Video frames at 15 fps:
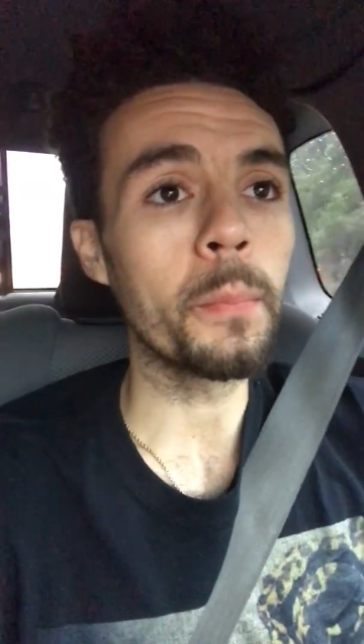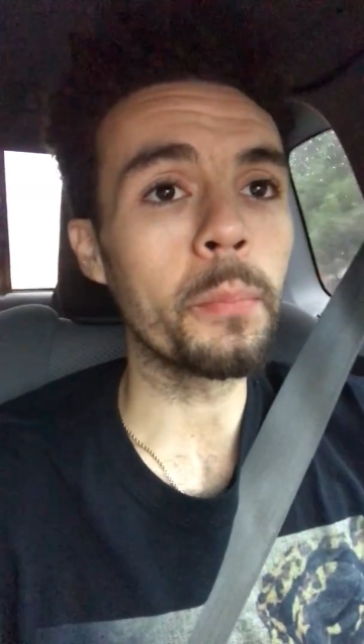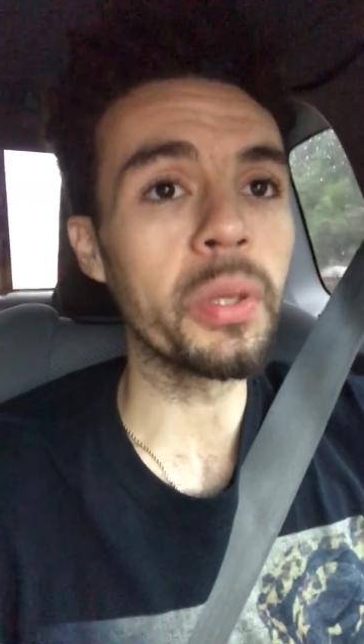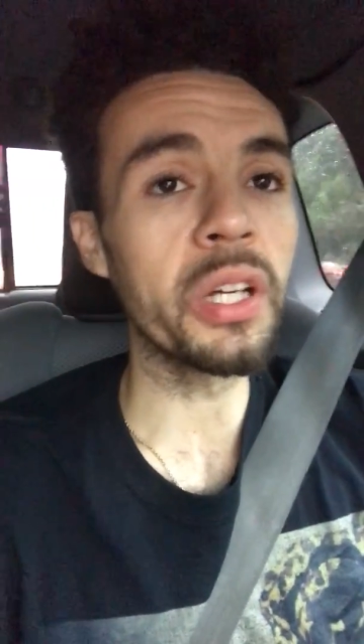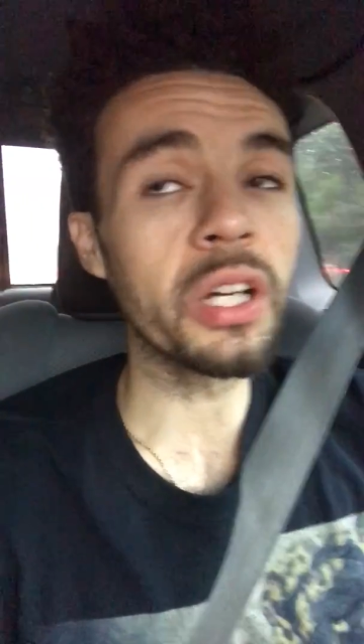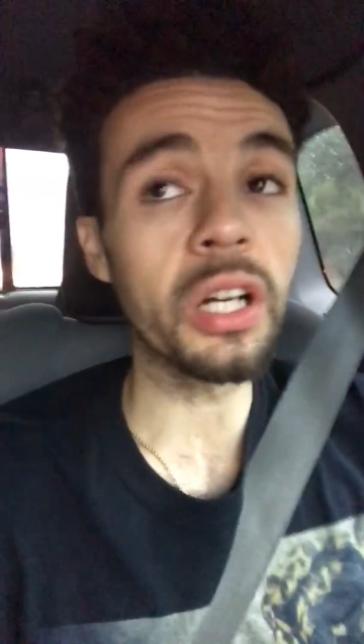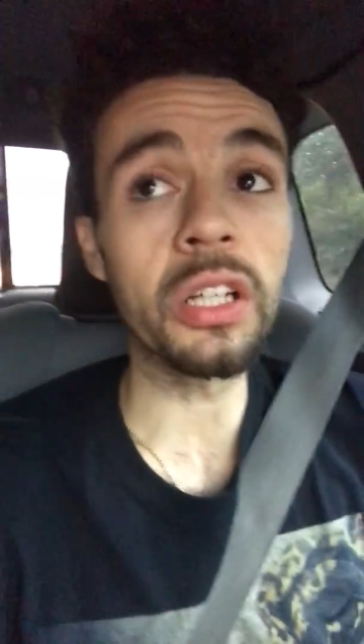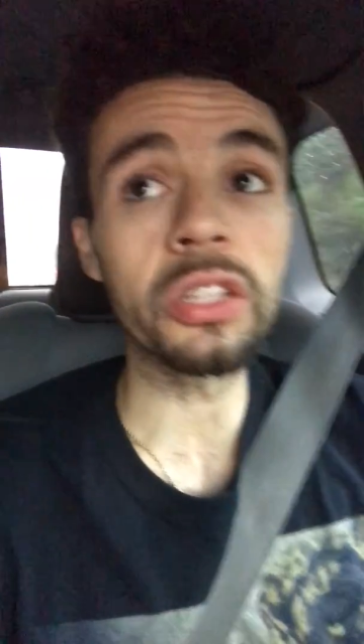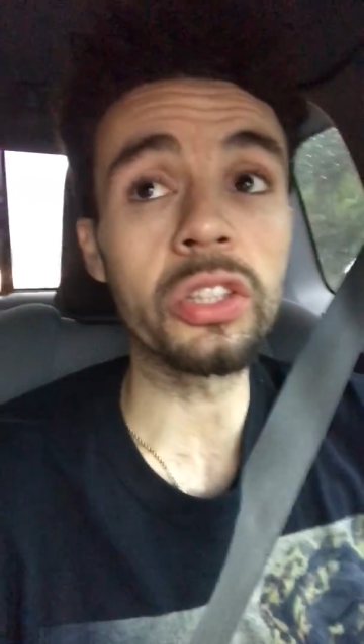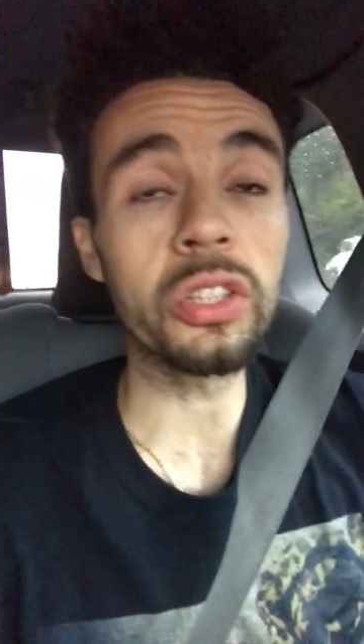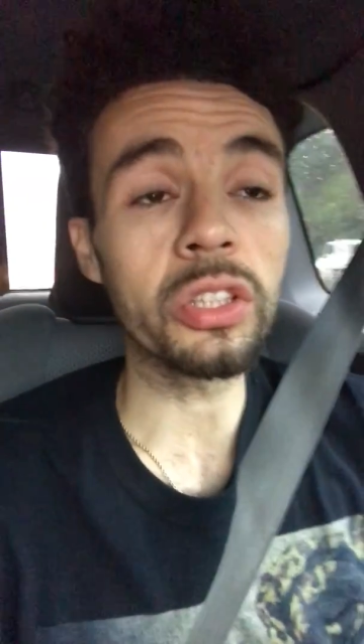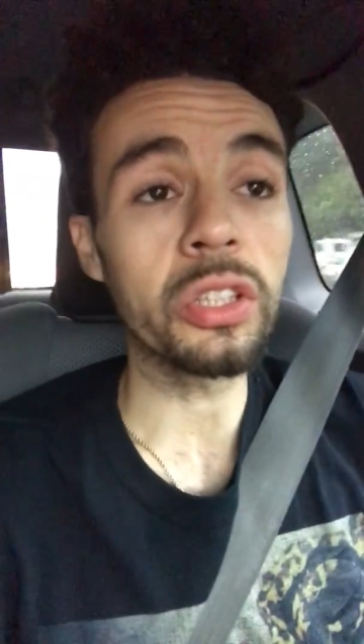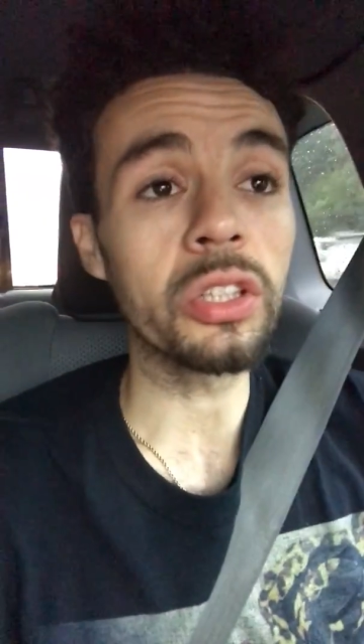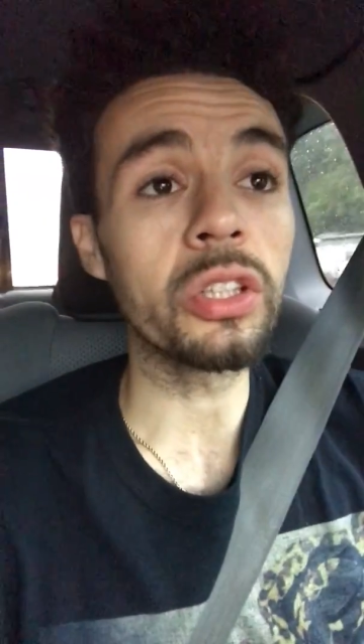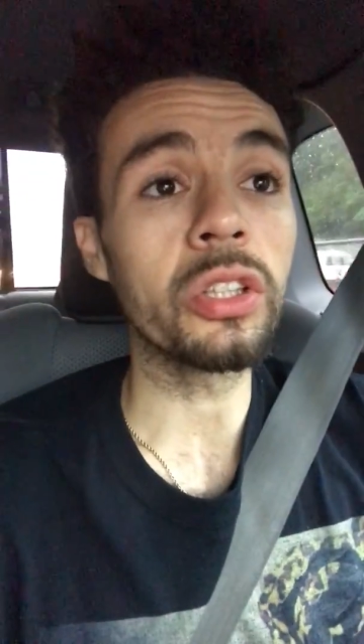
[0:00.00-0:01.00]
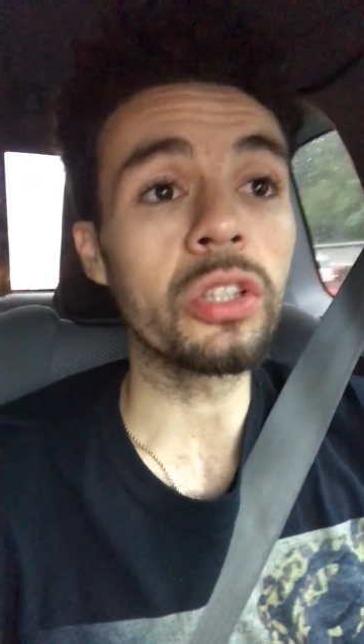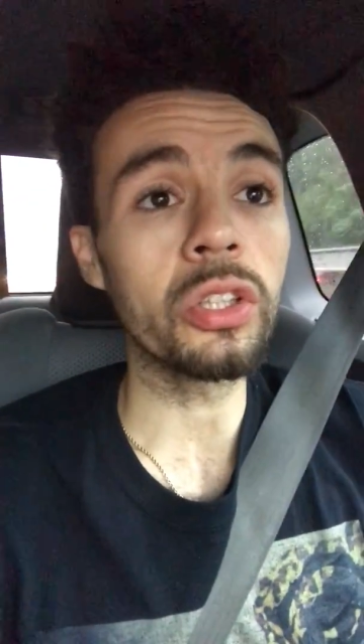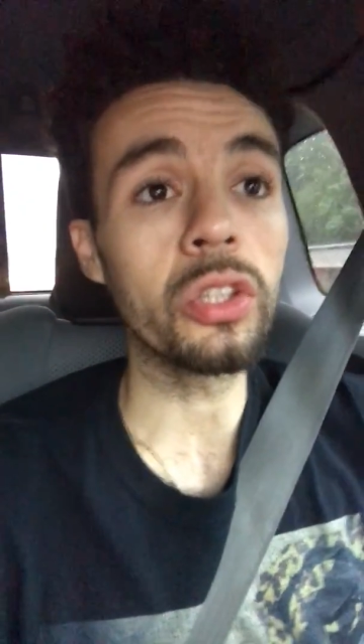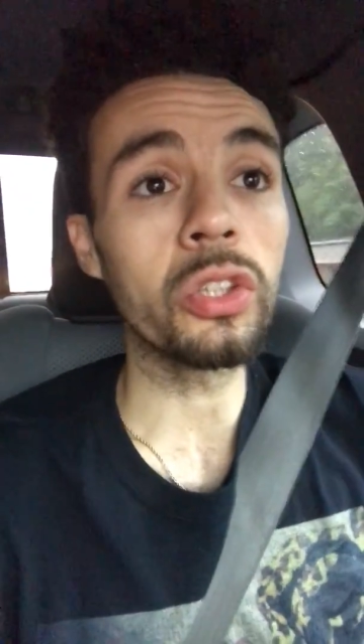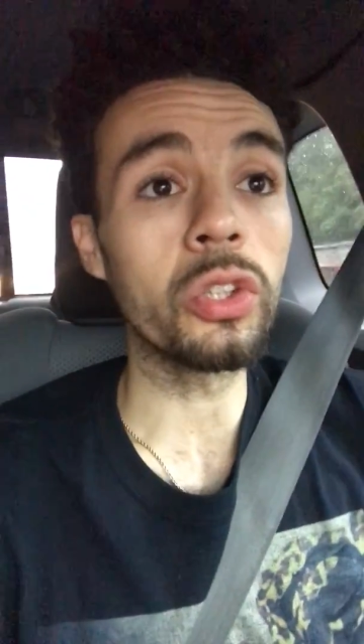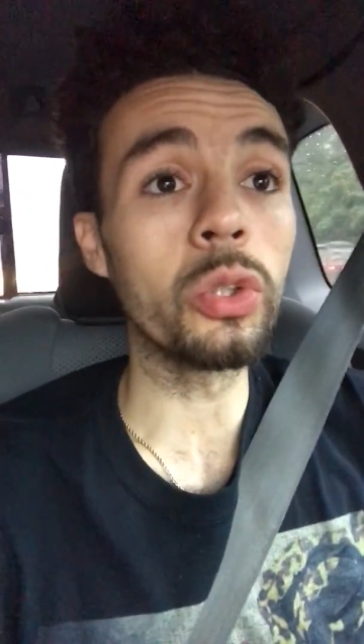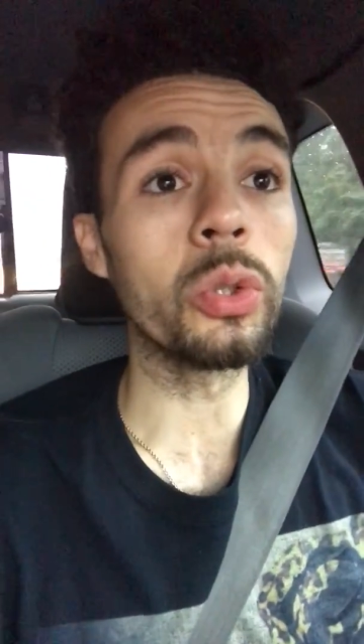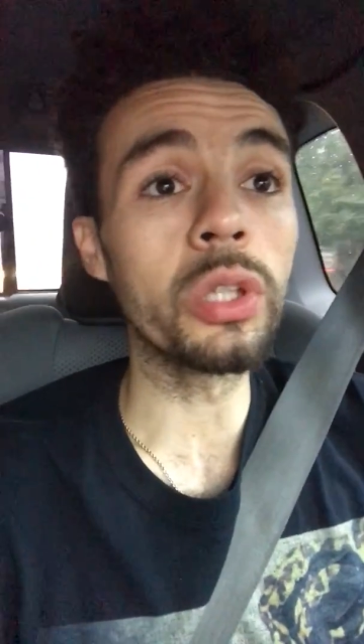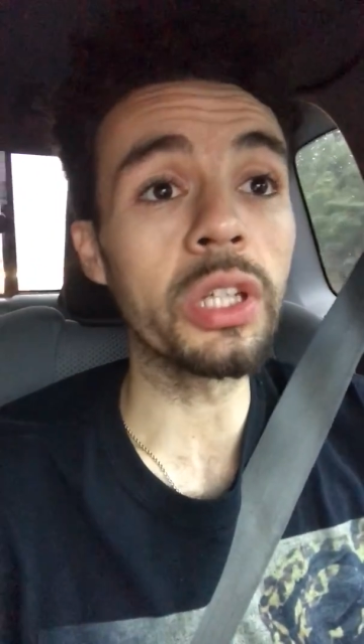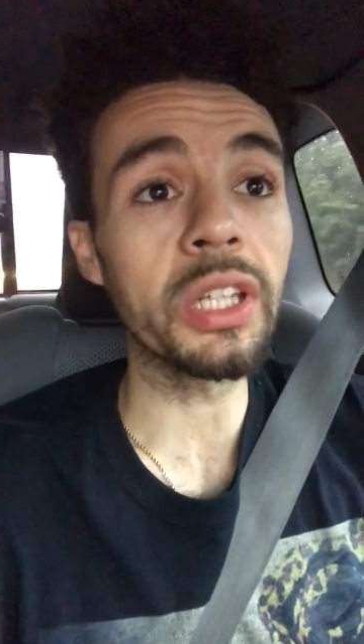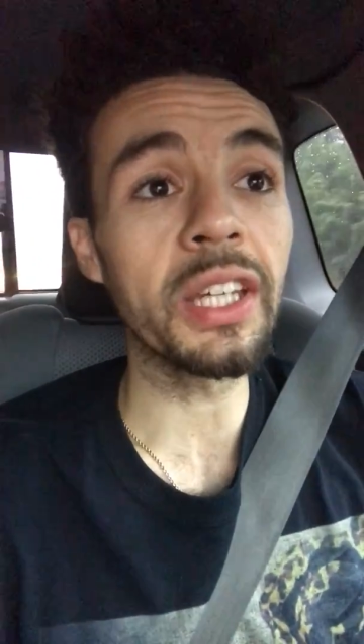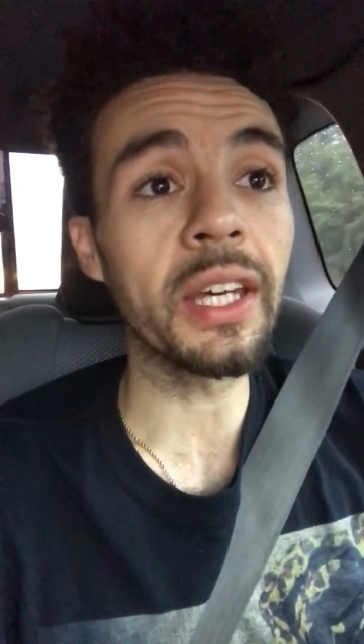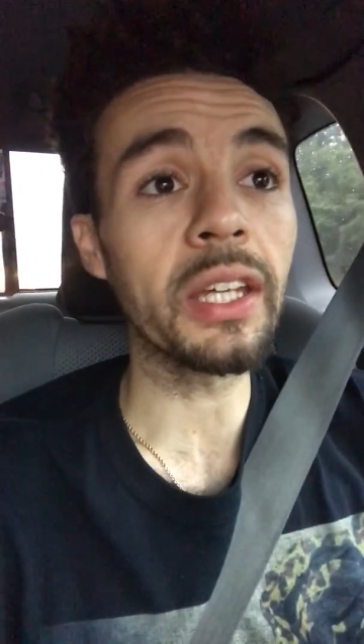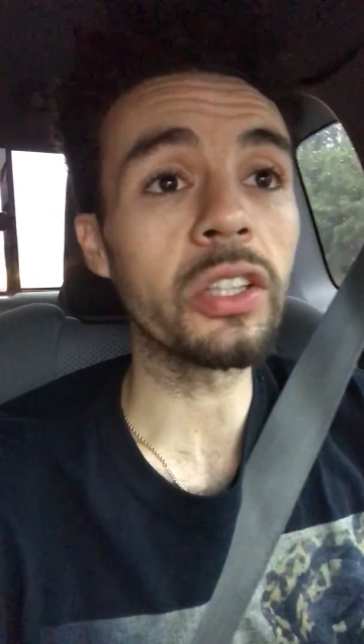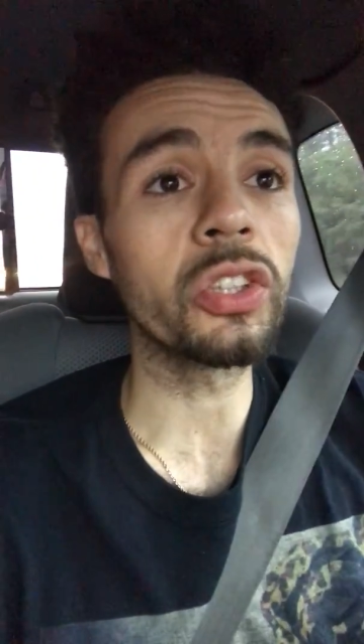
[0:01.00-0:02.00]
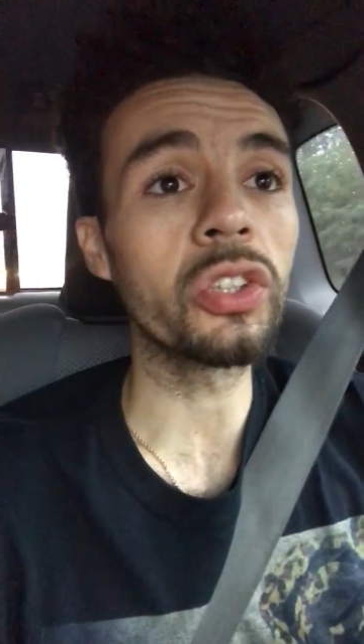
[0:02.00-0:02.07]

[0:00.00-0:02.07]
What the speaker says: because you can get